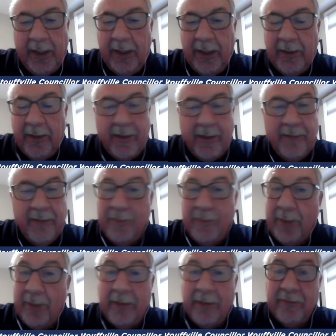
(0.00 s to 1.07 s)
I've been
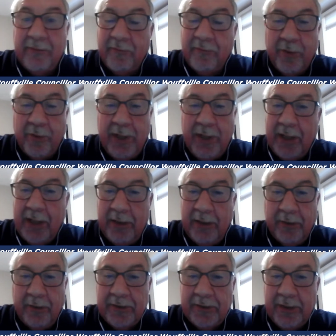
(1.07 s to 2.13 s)
married for 49
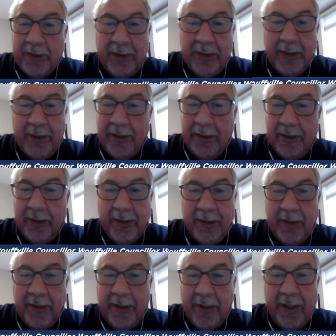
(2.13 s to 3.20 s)
years, and
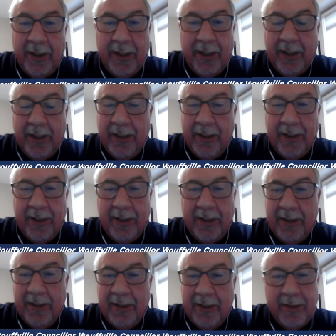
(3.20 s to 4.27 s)

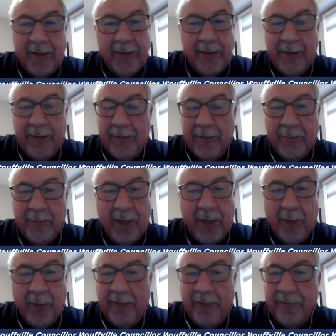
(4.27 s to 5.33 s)
my
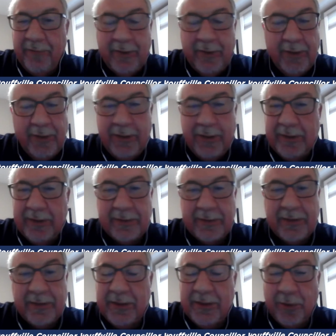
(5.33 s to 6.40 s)
wife
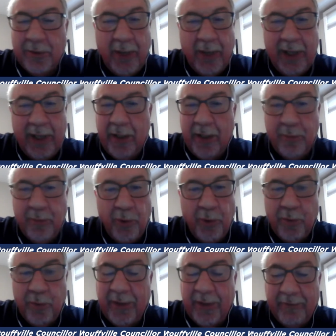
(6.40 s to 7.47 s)
is okay on
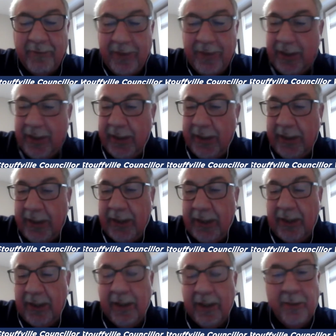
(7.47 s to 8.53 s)
board with everything.
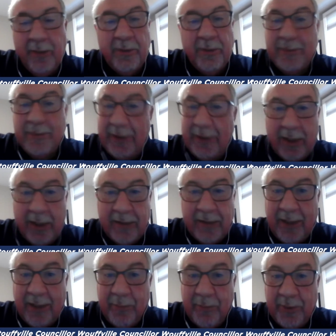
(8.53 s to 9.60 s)
We spend a lot of
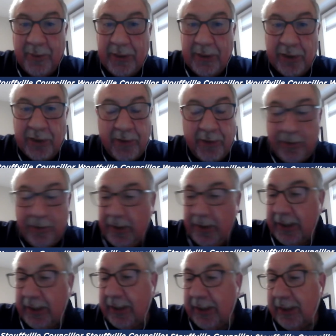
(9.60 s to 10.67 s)
time with each other.
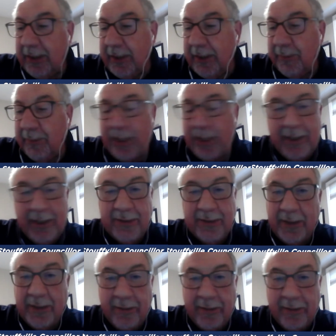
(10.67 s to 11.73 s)
My
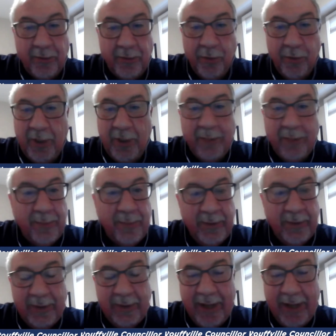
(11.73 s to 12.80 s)
kids are grown up
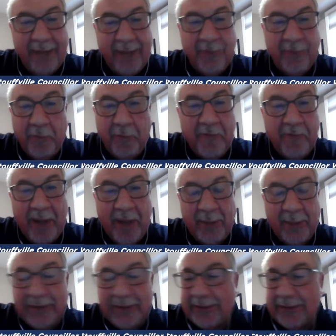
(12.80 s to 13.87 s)
and have their own
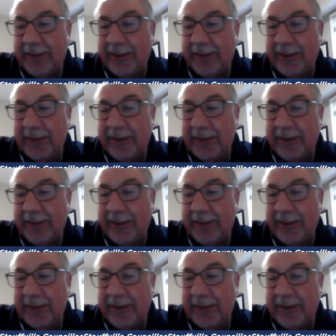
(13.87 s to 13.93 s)
families.